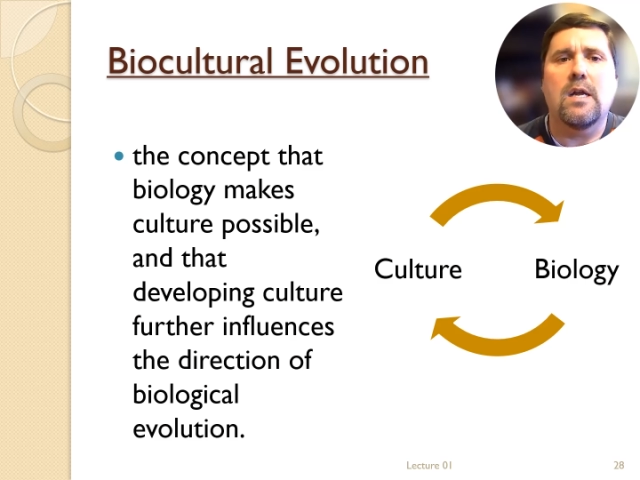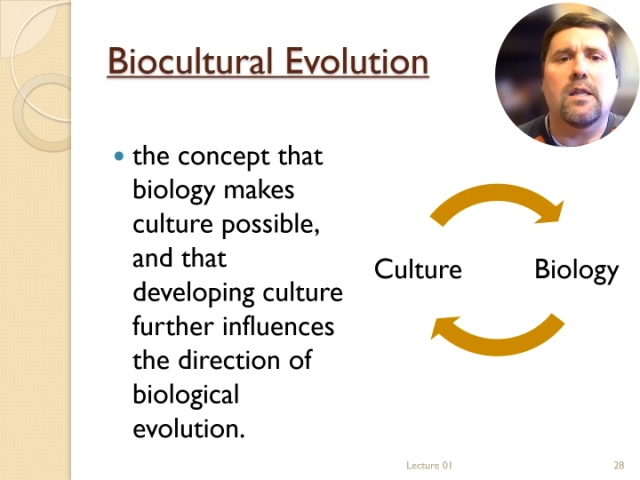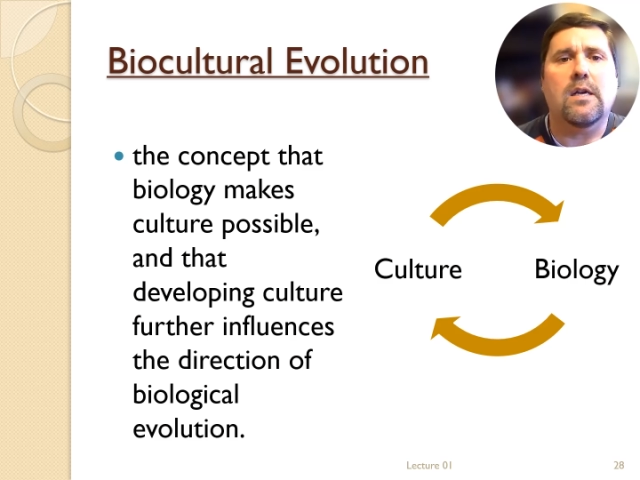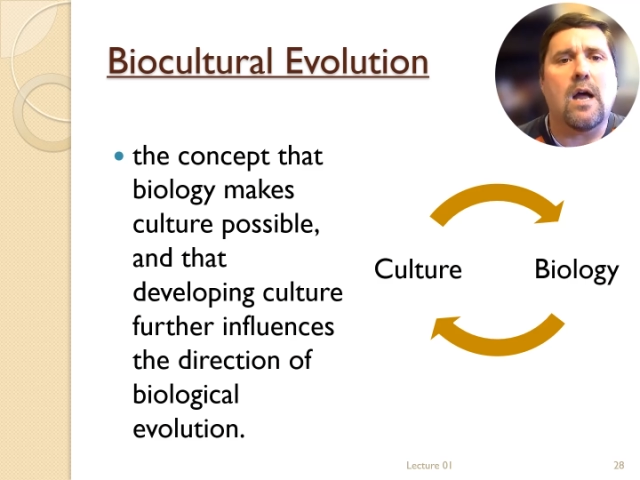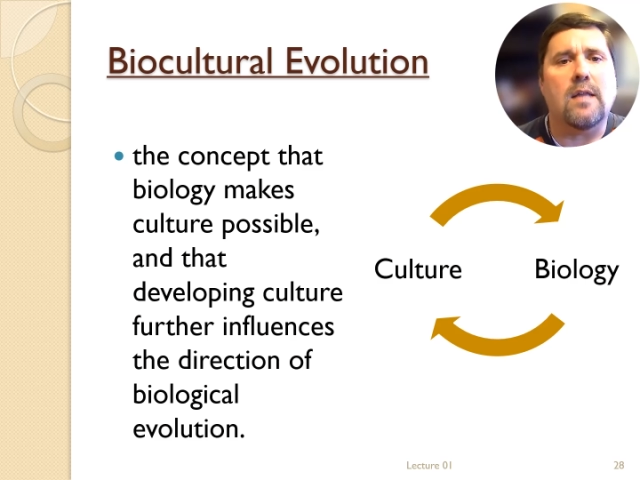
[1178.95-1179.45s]
the
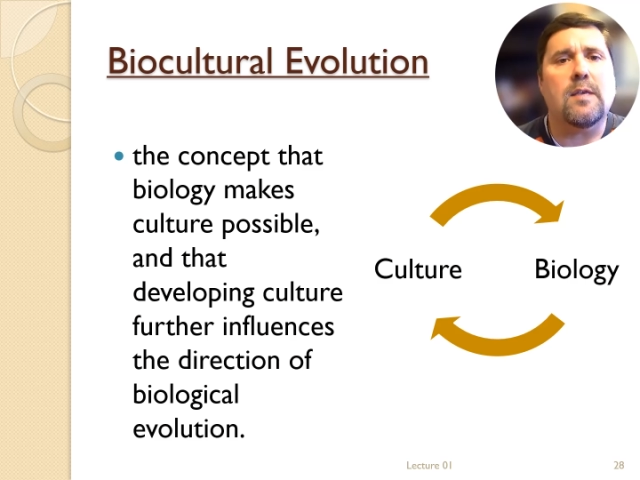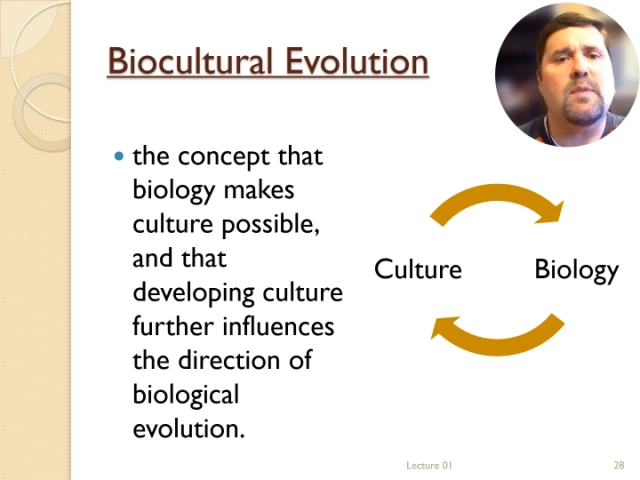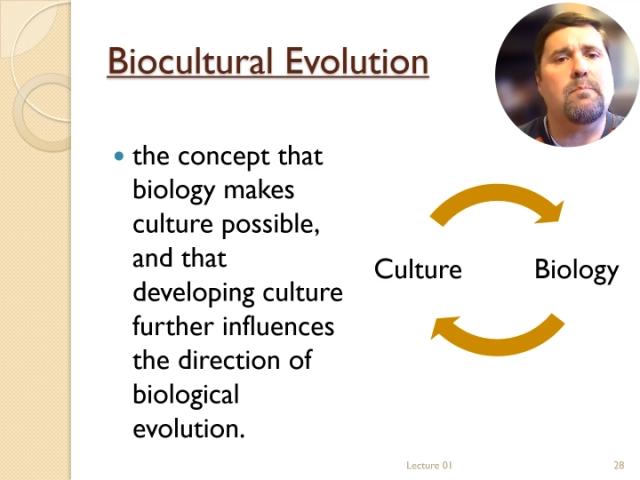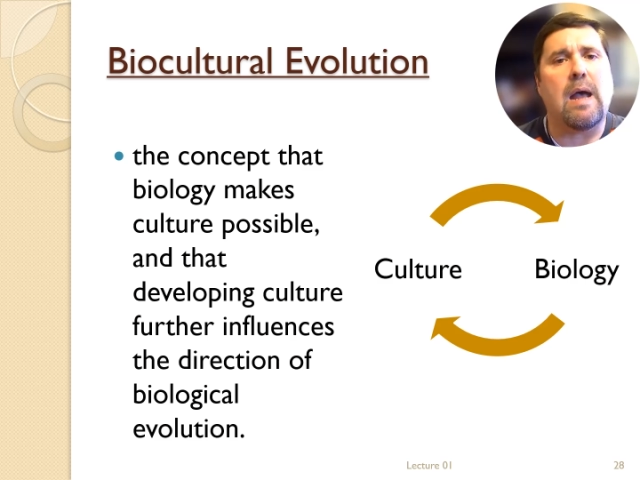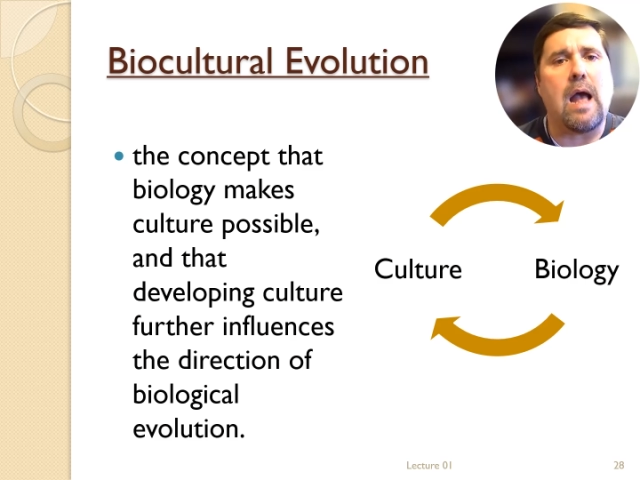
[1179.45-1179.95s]
concept
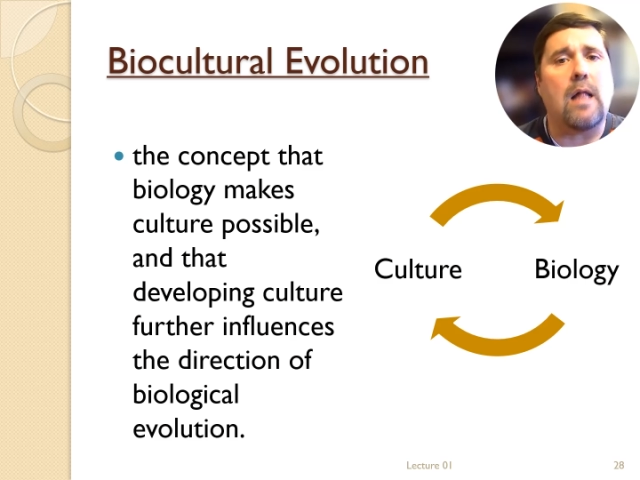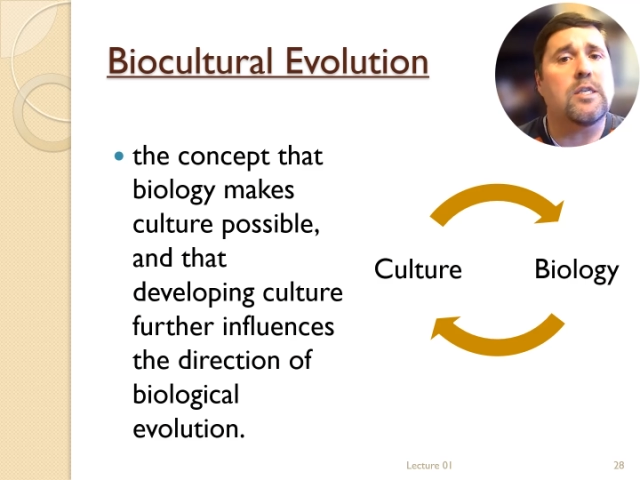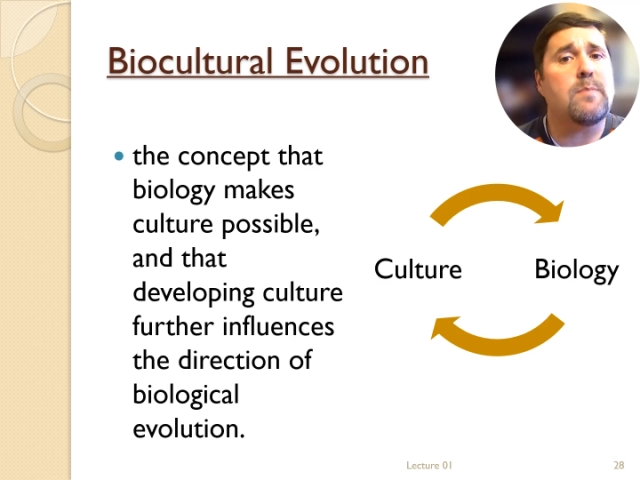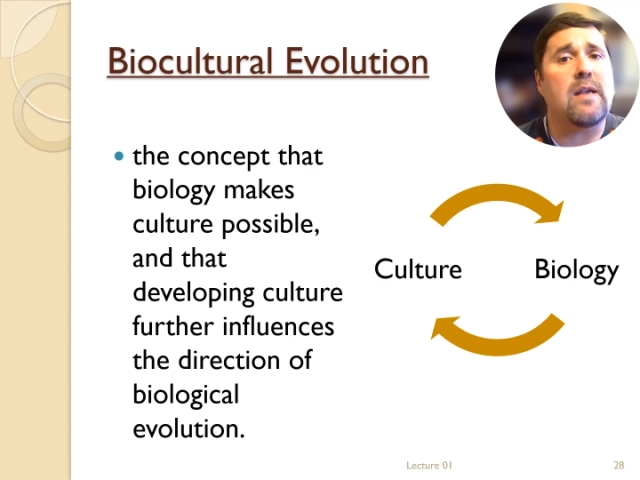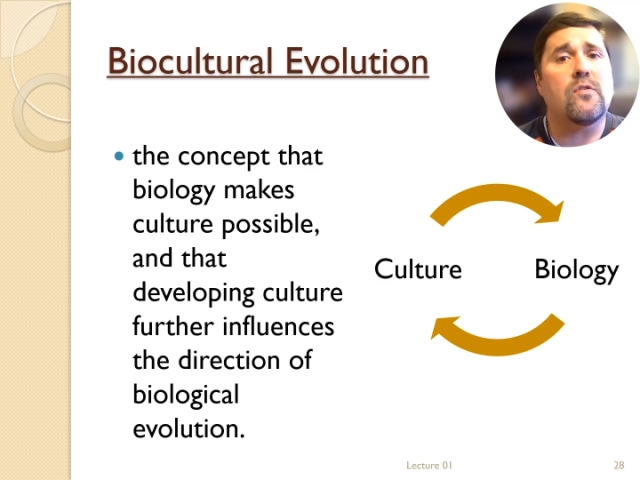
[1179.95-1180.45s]
that
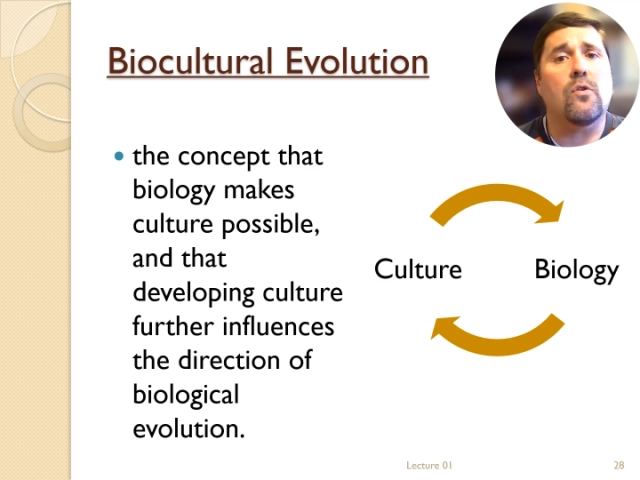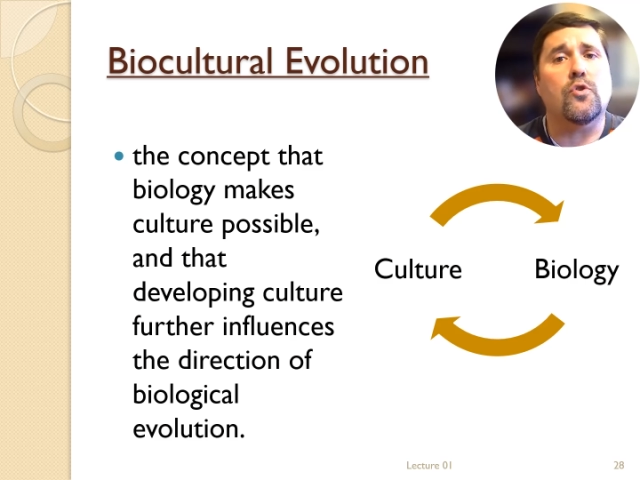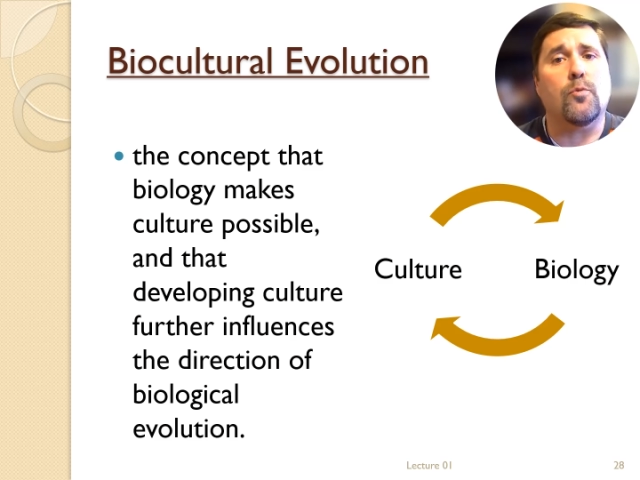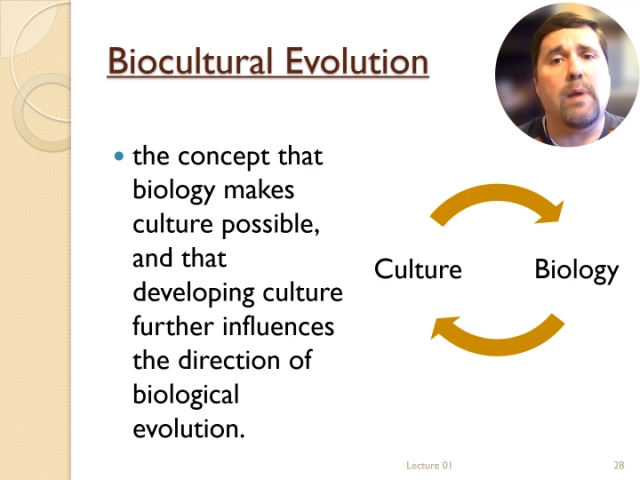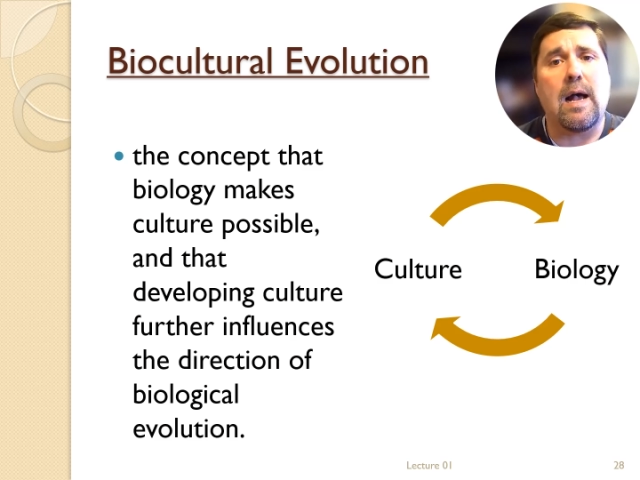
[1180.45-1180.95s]
biology makes
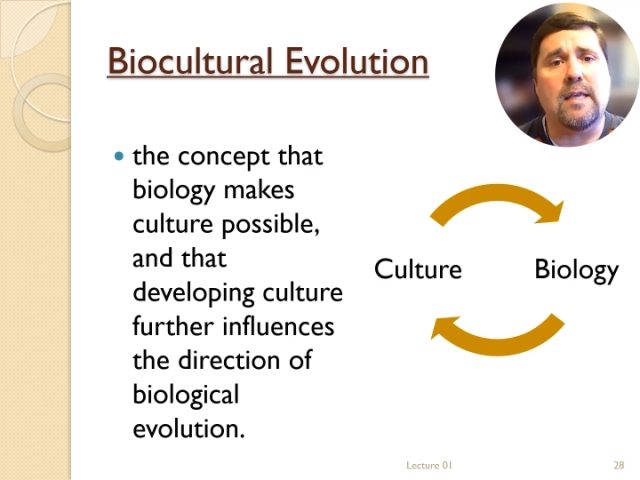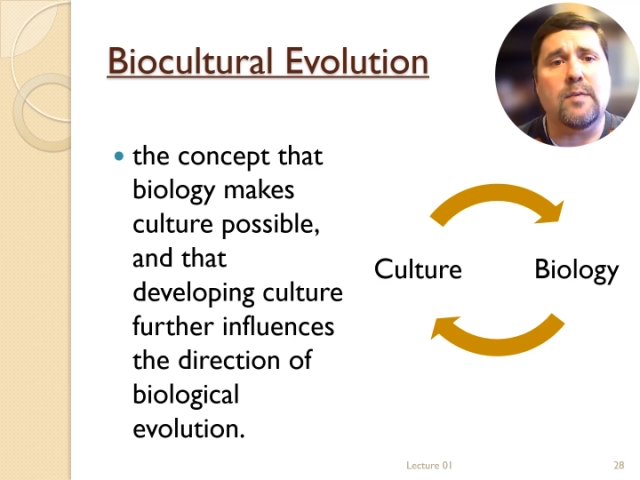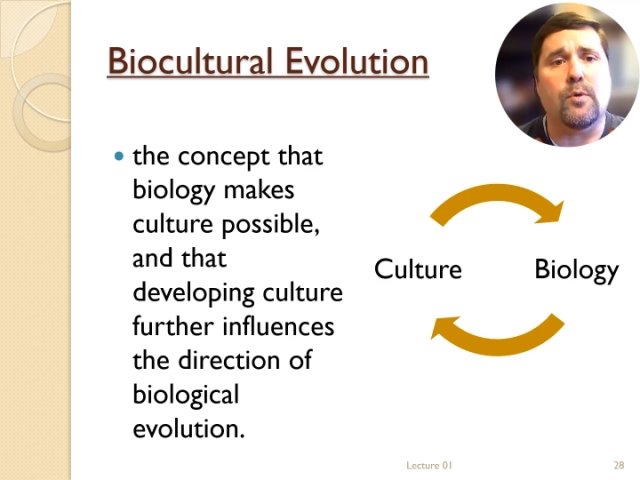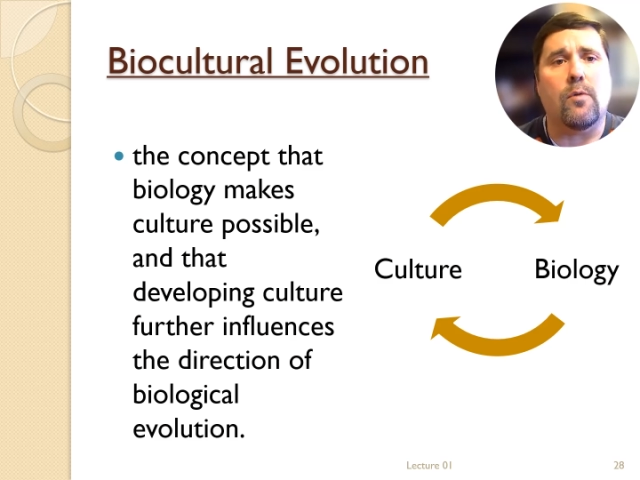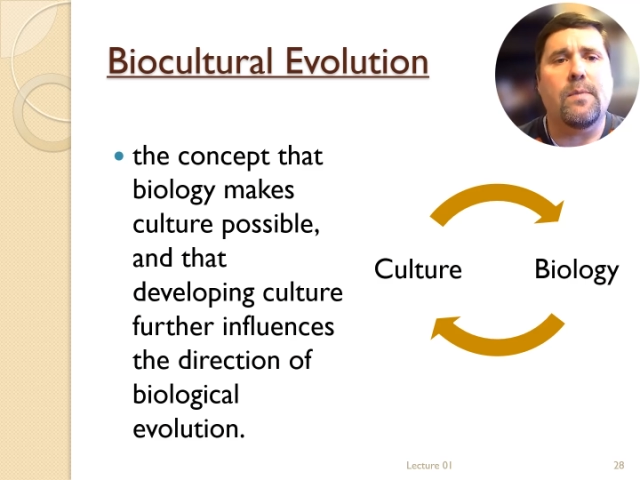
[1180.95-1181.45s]
culture
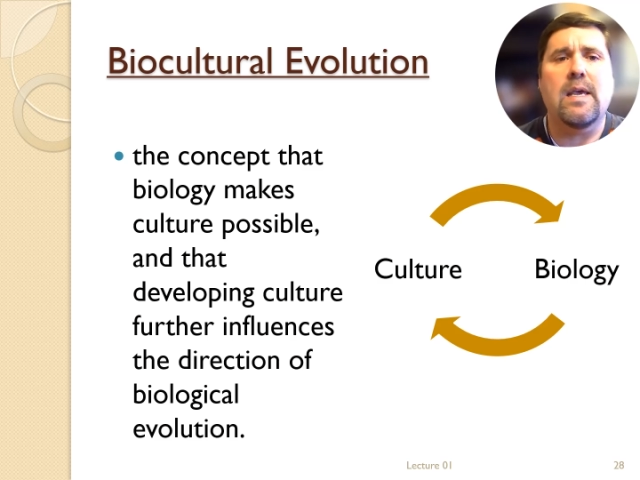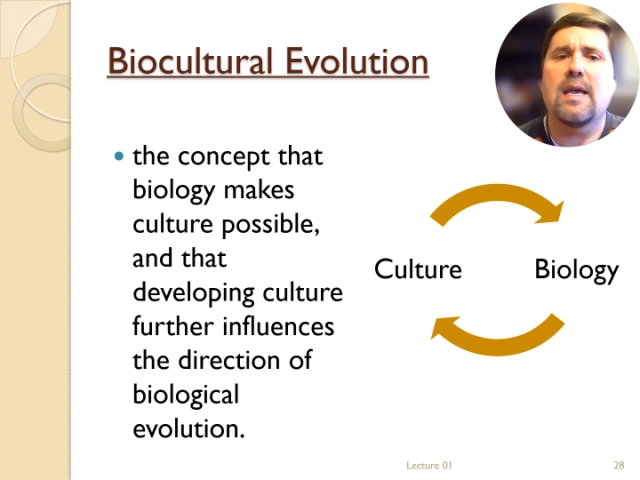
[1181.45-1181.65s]
possible